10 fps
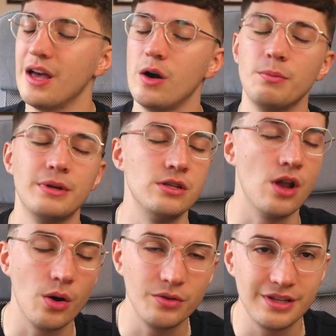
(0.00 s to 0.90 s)
there will be
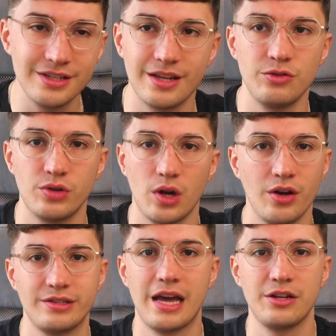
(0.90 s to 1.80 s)
no
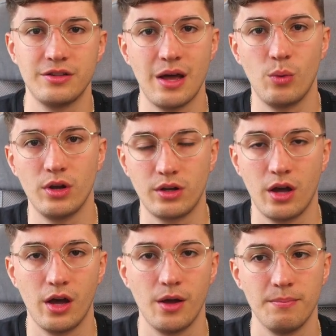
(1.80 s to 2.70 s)
decentralization that will
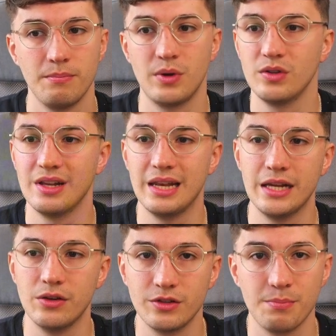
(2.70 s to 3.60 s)
occur because the
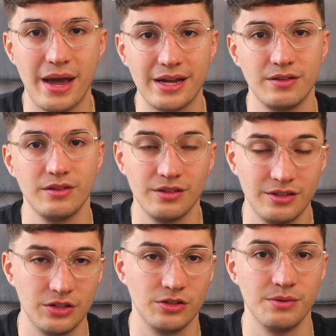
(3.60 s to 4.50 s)
leader is making the
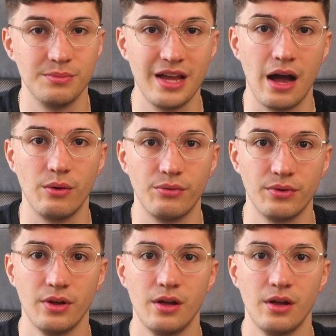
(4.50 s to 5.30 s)
decisions himself.